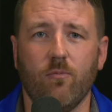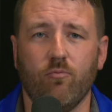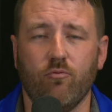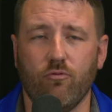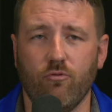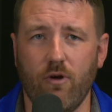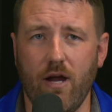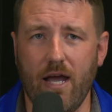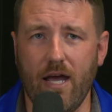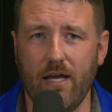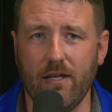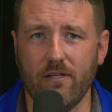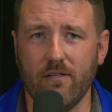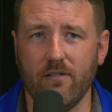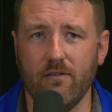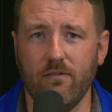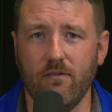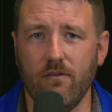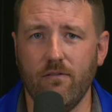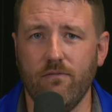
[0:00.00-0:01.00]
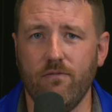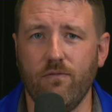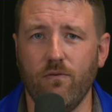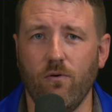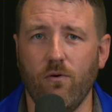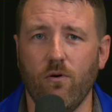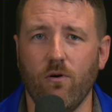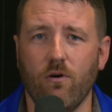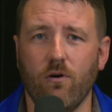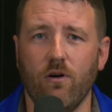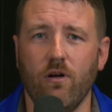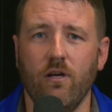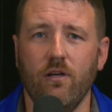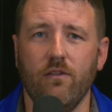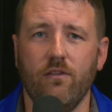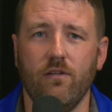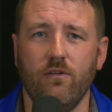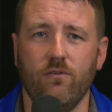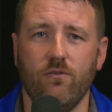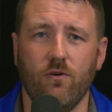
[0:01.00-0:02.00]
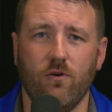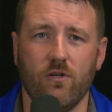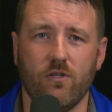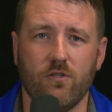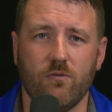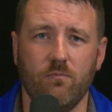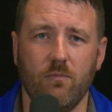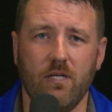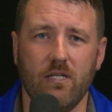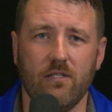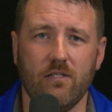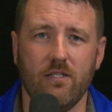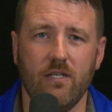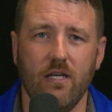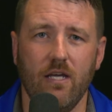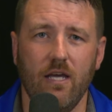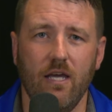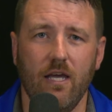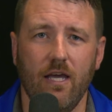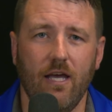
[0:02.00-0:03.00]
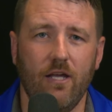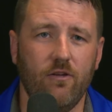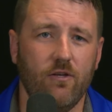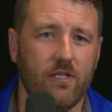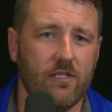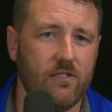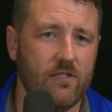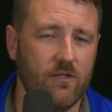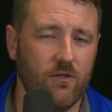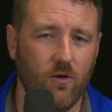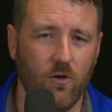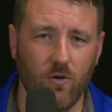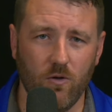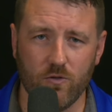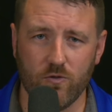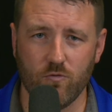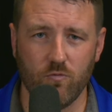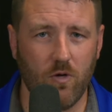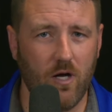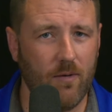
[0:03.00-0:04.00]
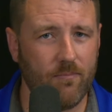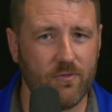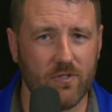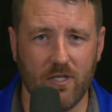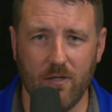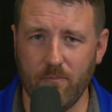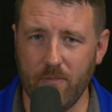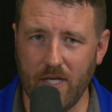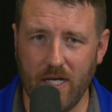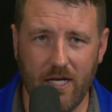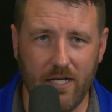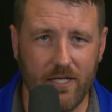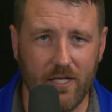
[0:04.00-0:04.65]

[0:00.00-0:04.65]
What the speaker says: Pratt for the endorsement. And you can see the whole swamp's getting behind